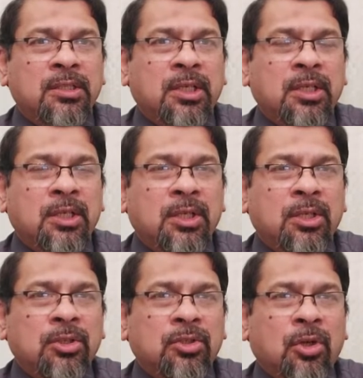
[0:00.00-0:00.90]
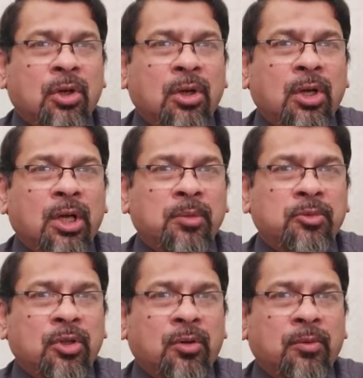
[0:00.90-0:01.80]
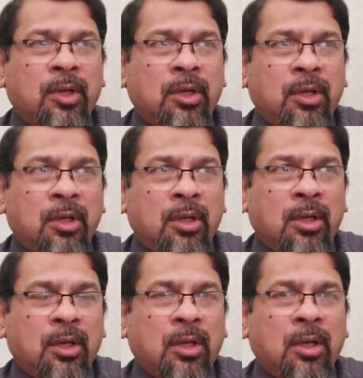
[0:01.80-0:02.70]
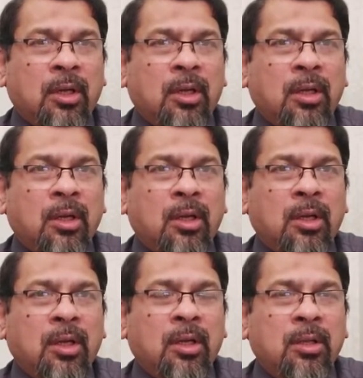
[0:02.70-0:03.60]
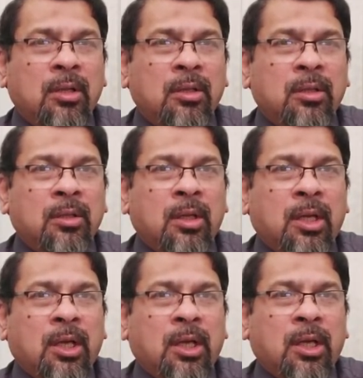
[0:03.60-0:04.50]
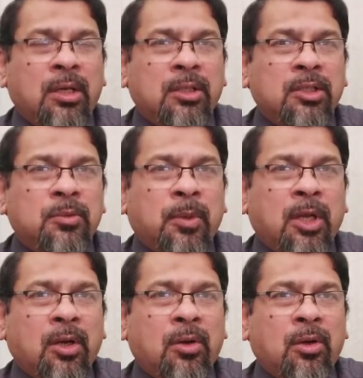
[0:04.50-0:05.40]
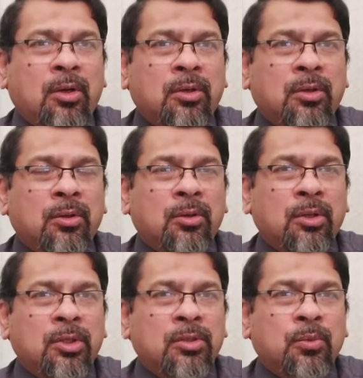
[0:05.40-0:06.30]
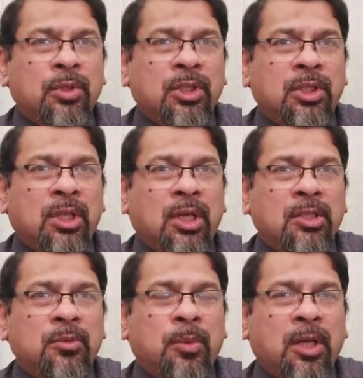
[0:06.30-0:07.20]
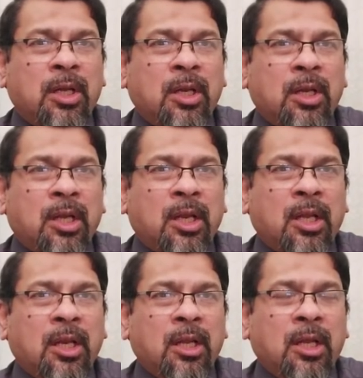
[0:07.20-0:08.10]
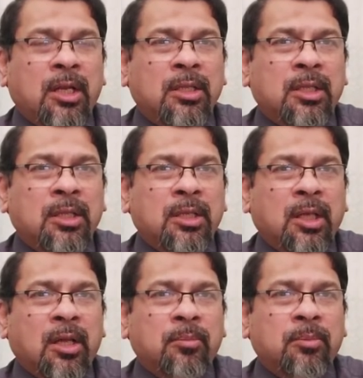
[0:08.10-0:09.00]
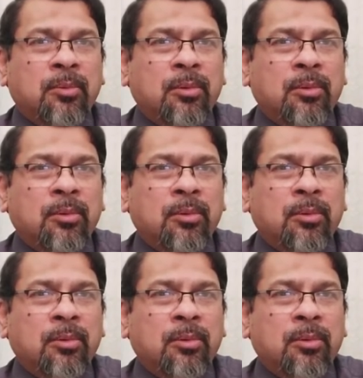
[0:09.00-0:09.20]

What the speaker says: as a shock absorber, uh, and the spinal cord is within the spinal canal, and the nerve